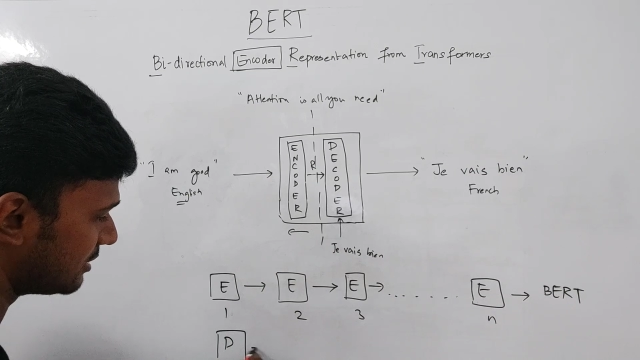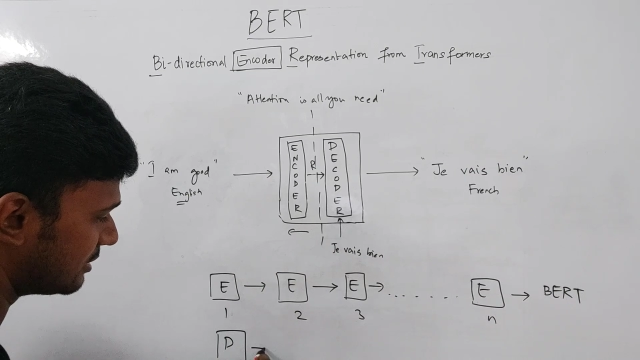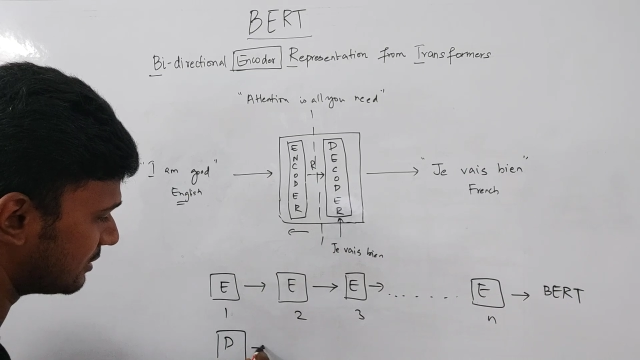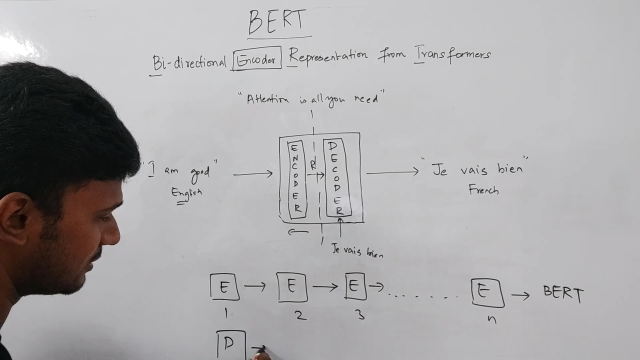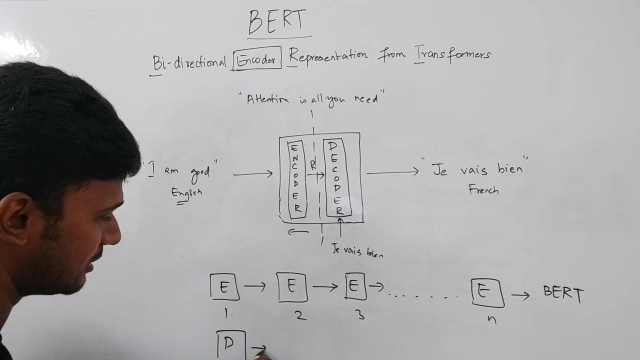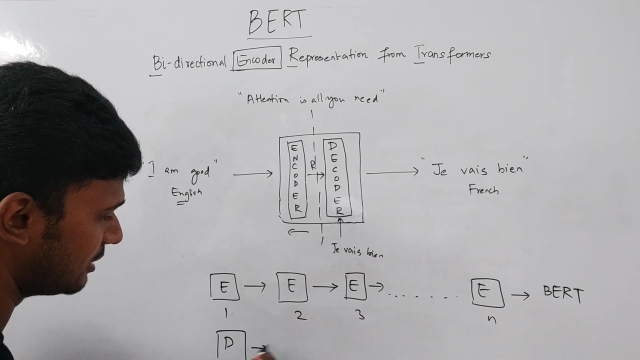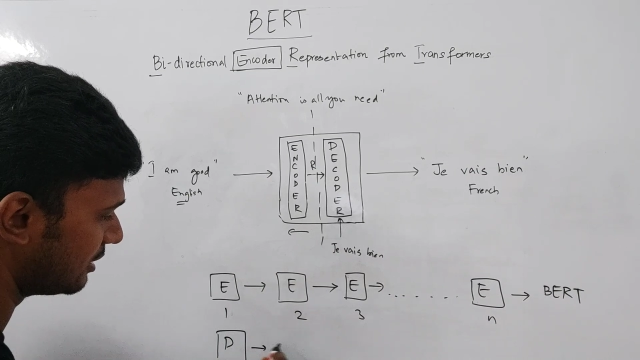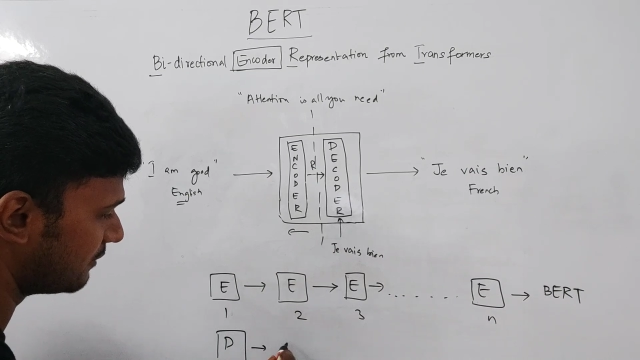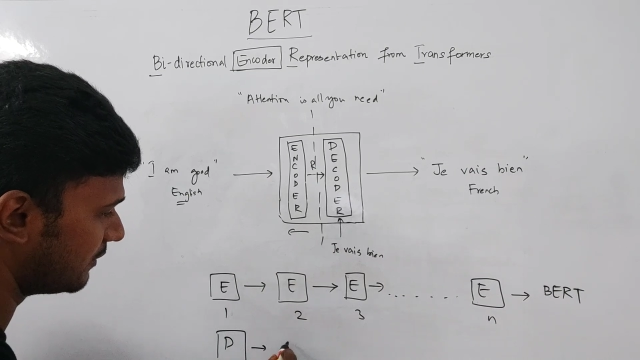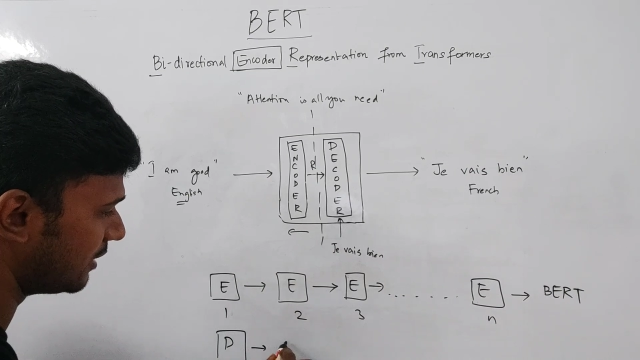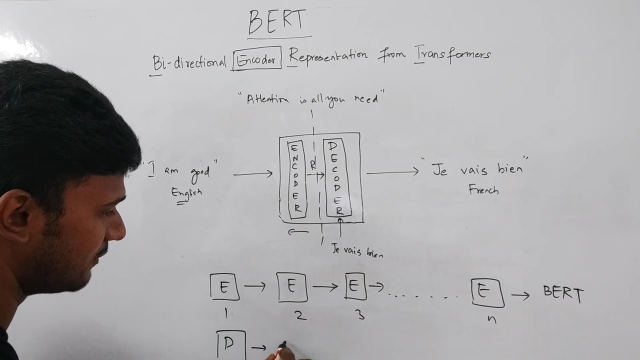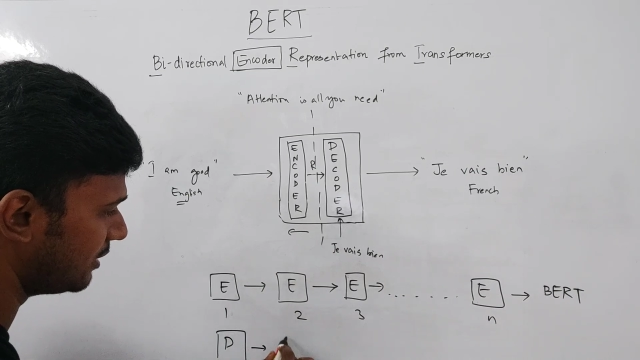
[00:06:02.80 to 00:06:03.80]
other? So here
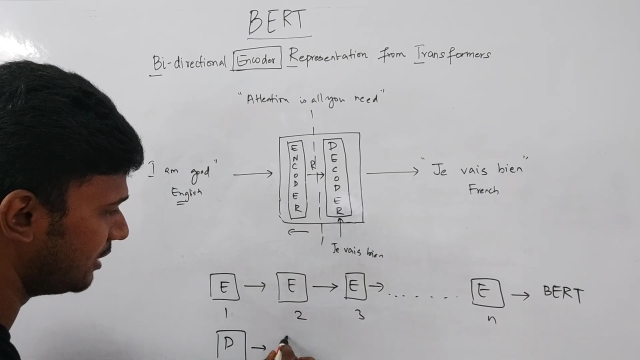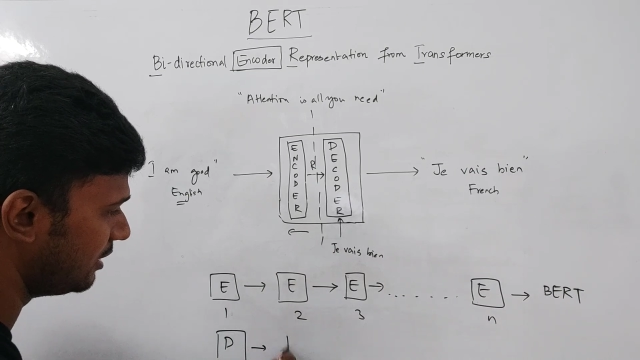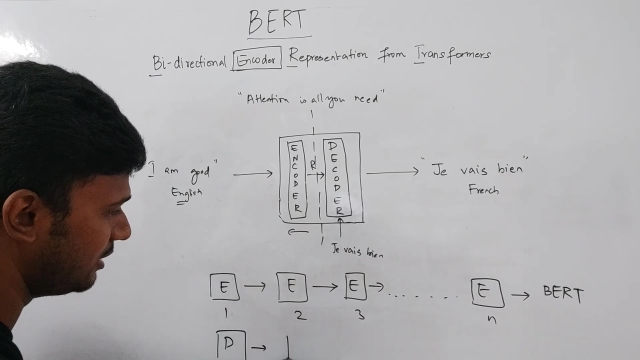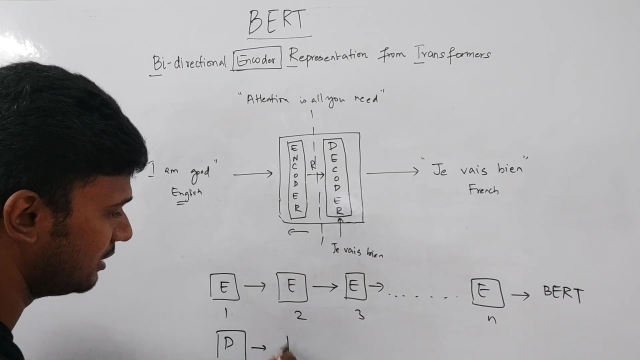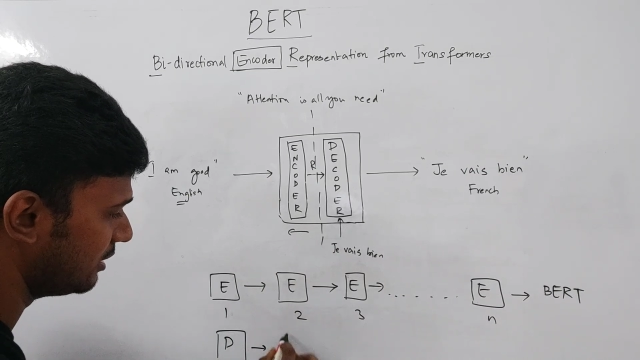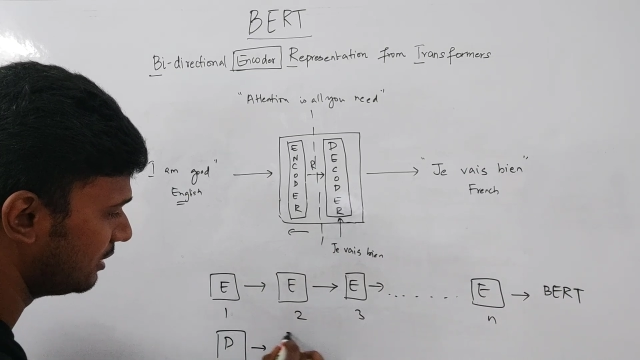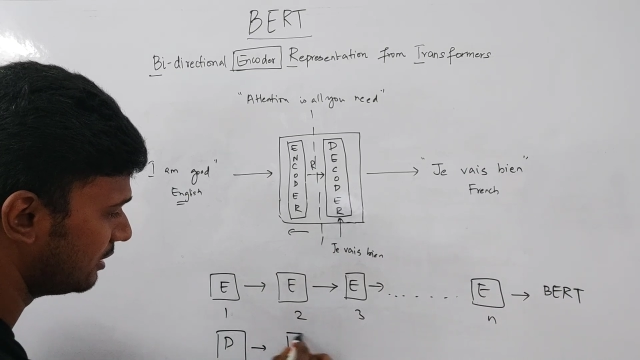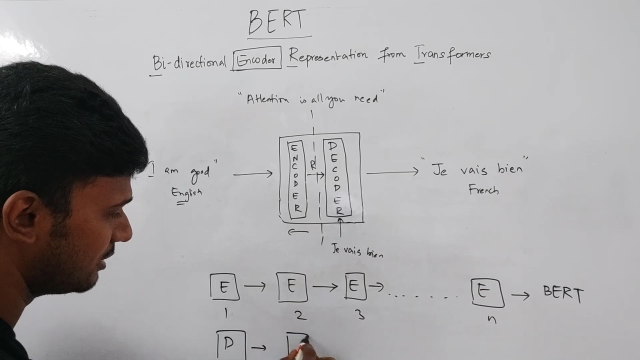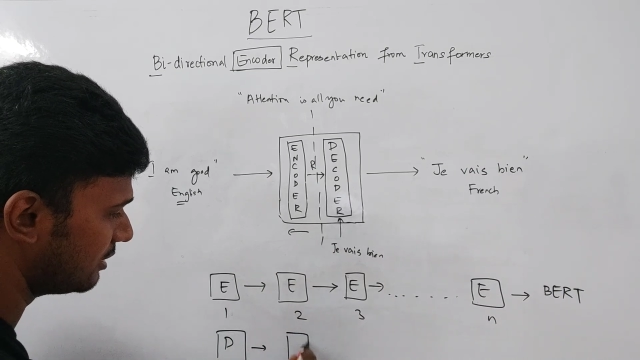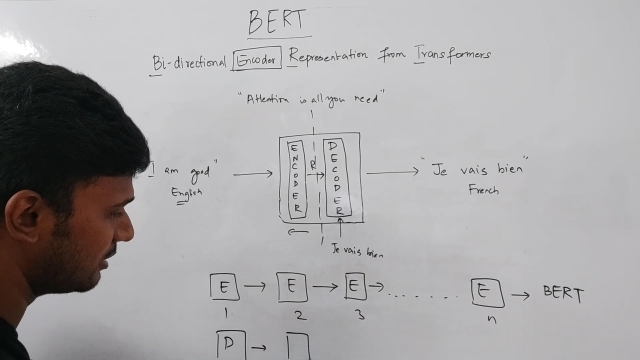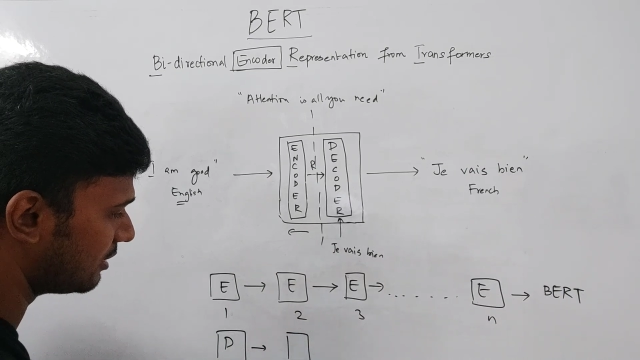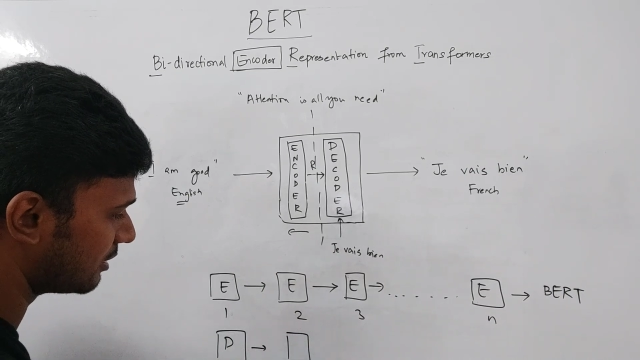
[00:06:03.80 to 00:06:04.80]
we have D,
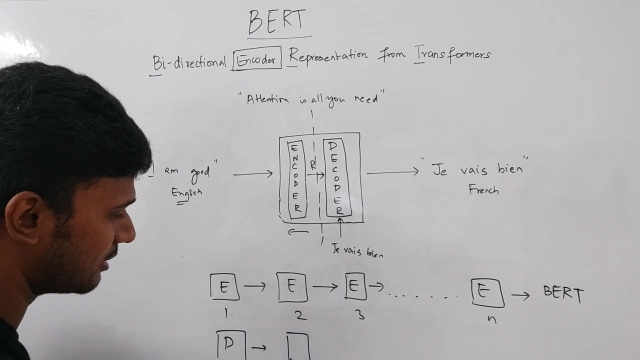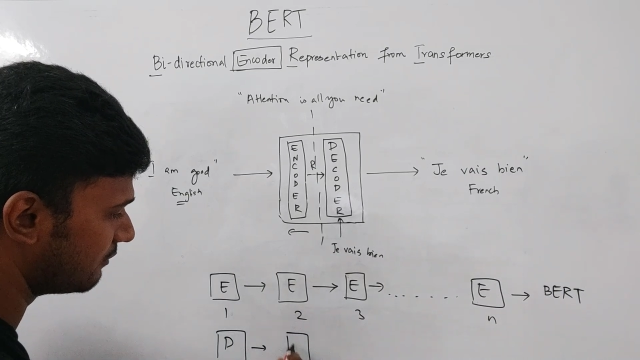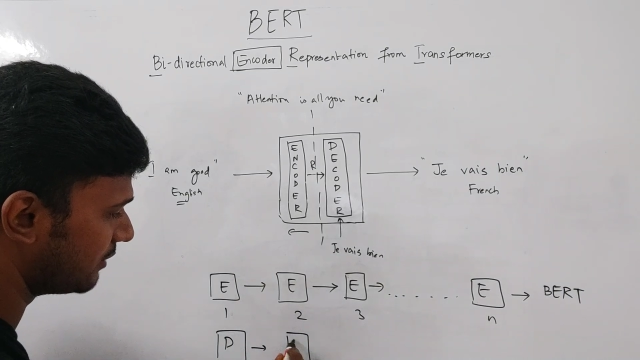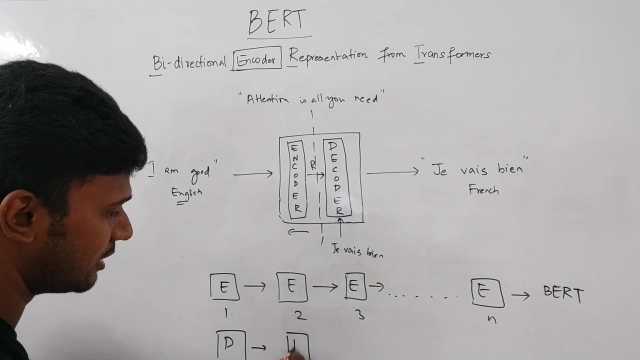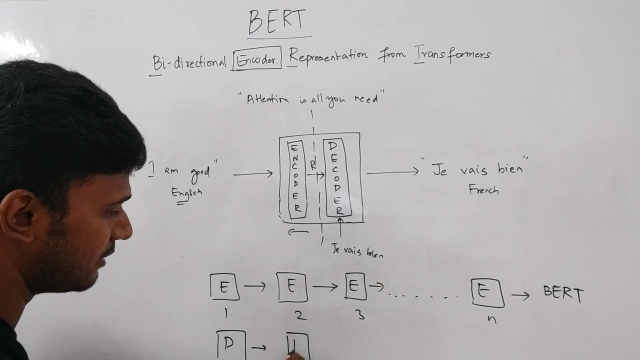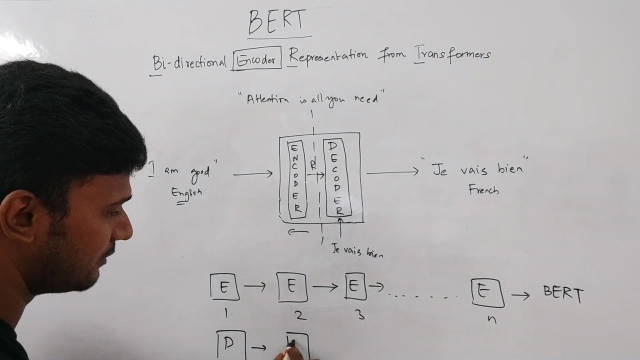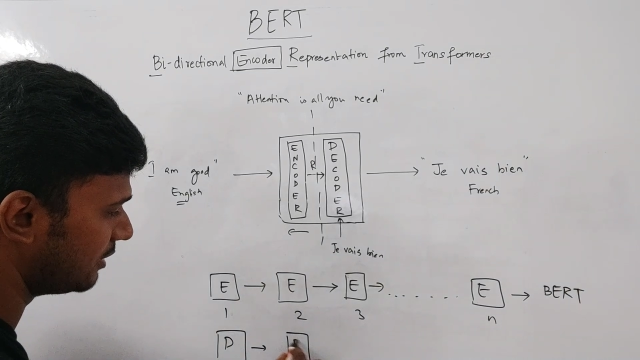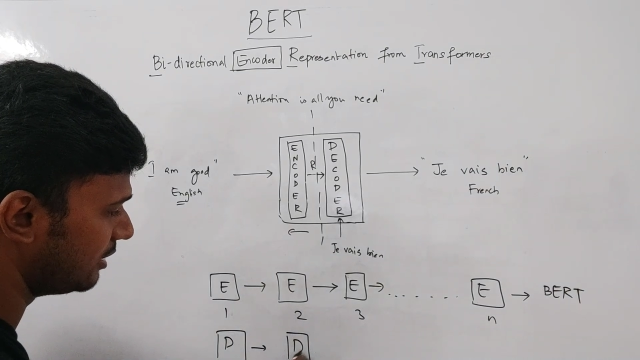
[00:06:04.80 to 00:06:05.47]
here again we have